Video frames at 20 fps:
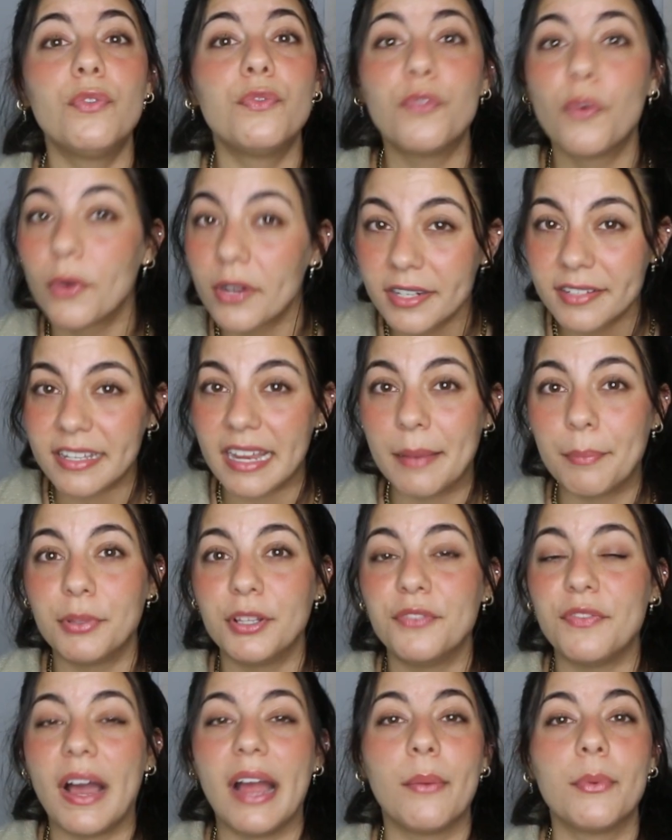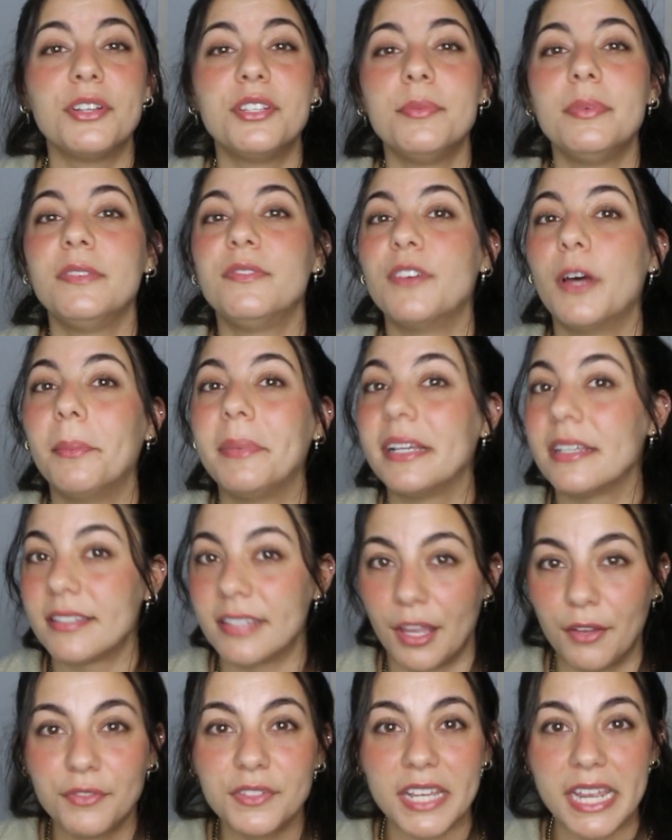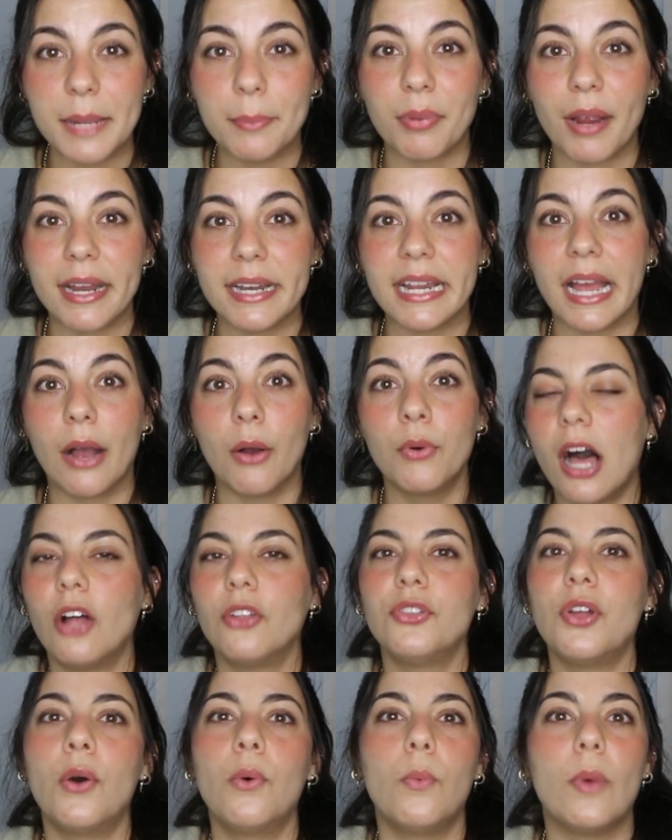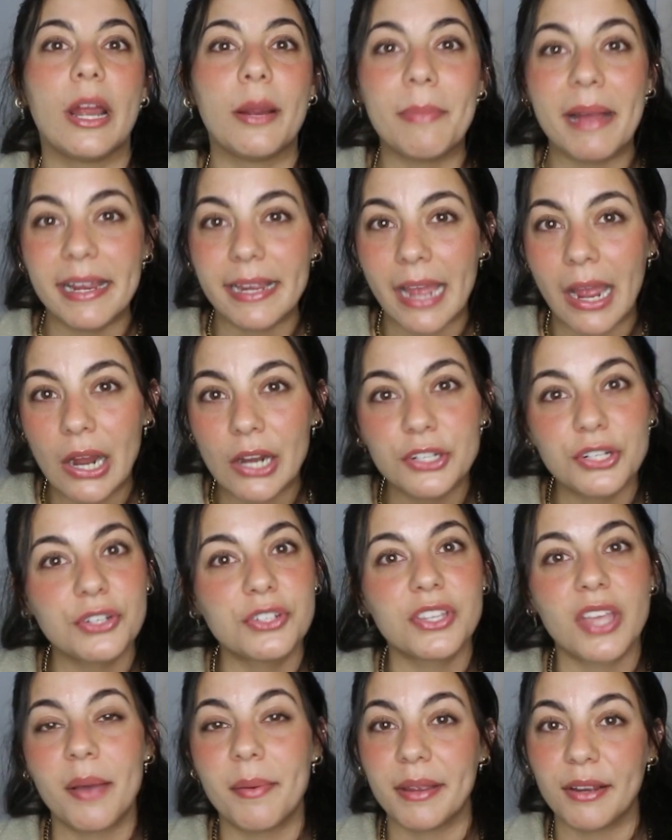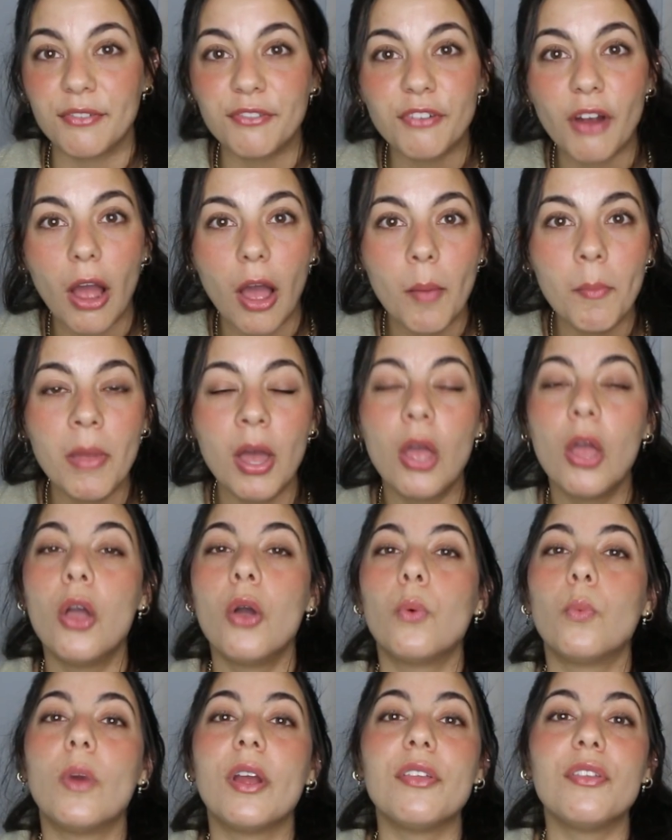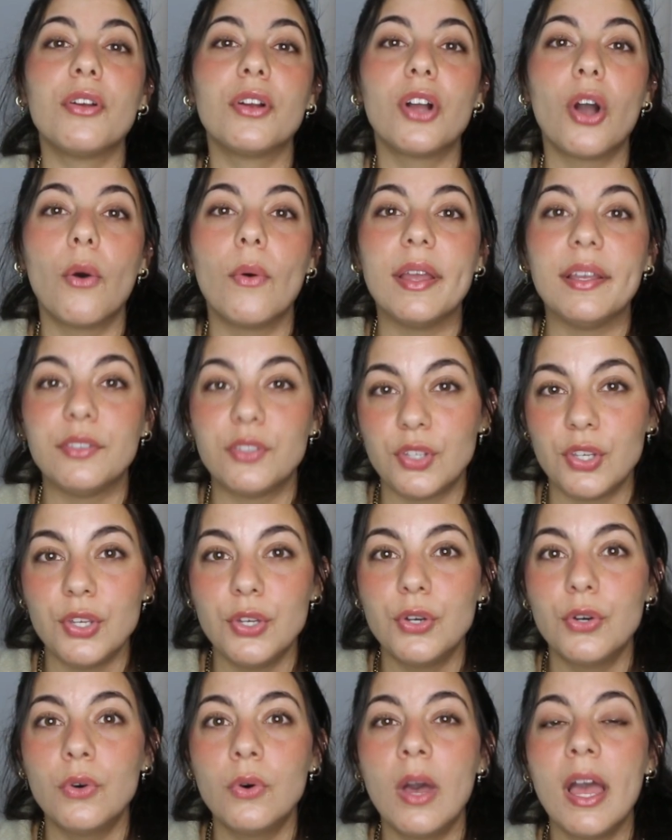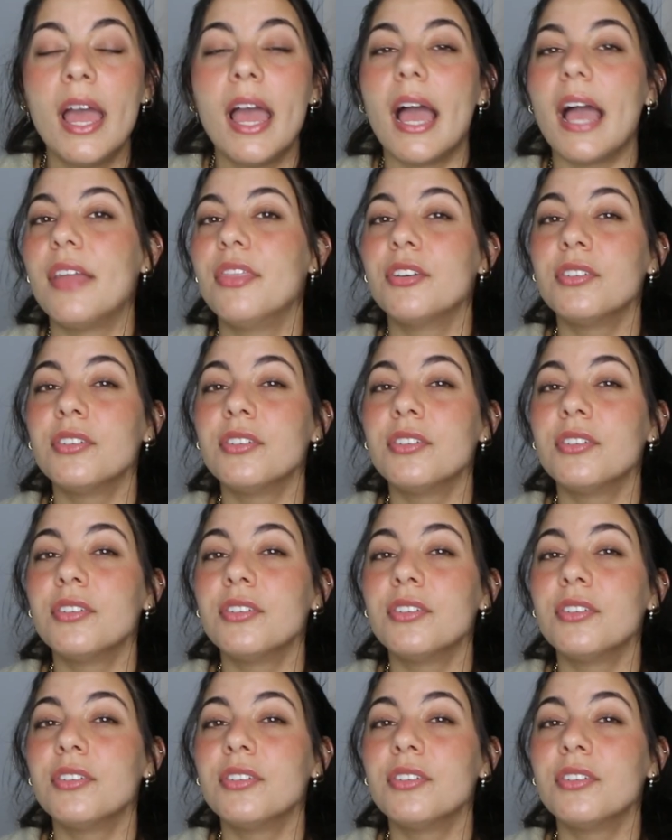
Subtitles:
for example, if I were to be filming a self-tape right now, I'll know where my character is coming from, where they're going to, and